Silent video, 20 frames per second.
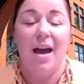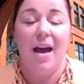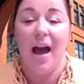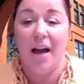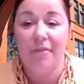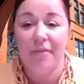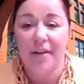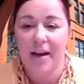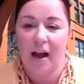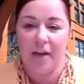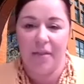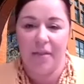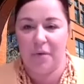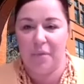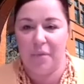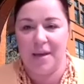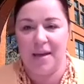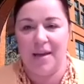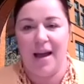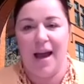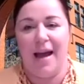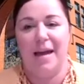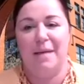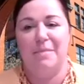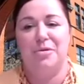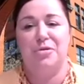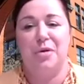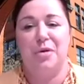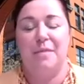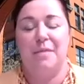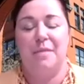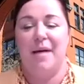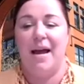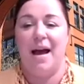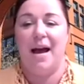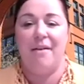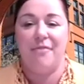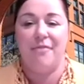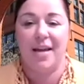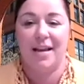Every other week, I am joined
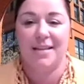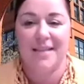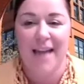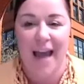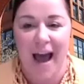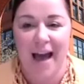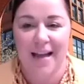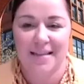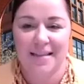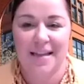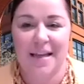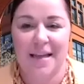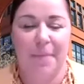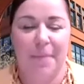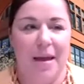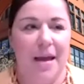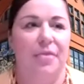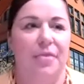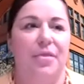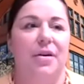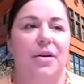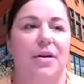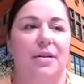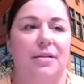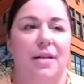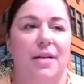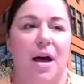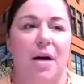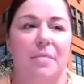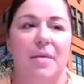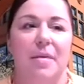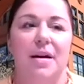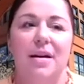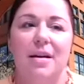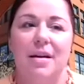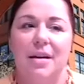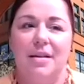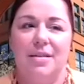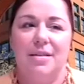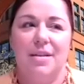by a fantastic Panther alum
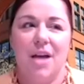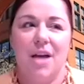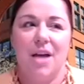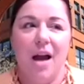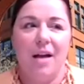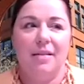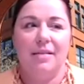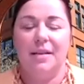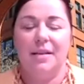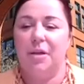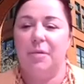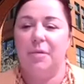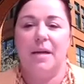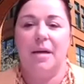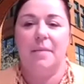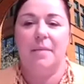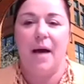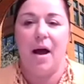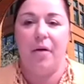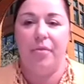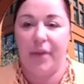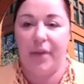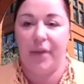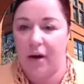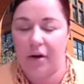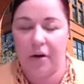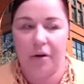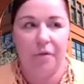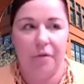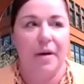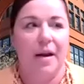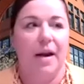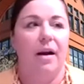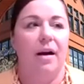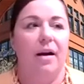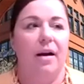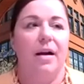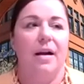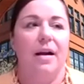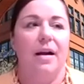to talk a little bit about their
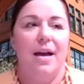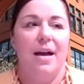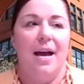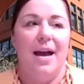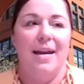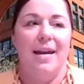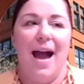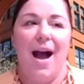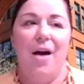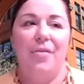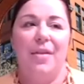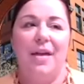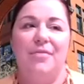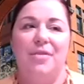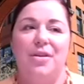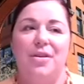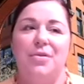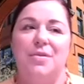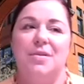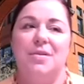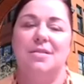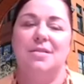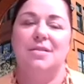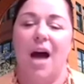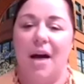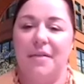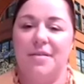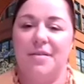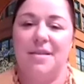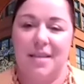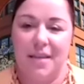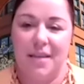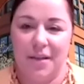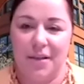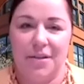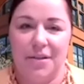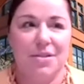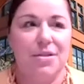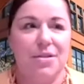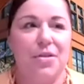career and how they've used soft
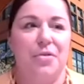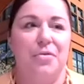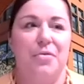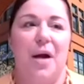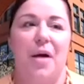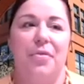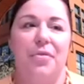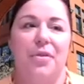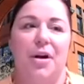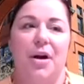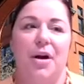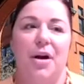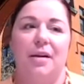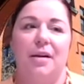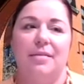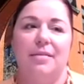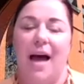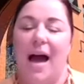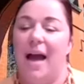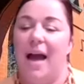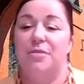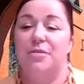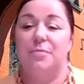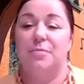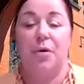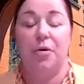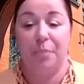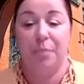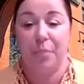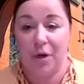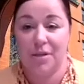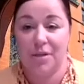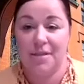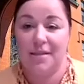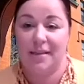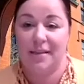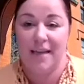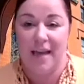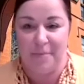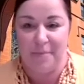skills throughout their lives, both
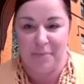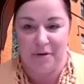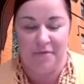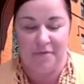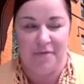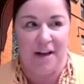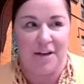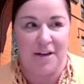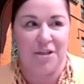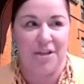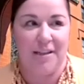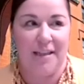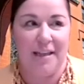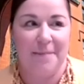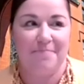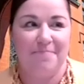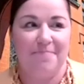personally and professionally.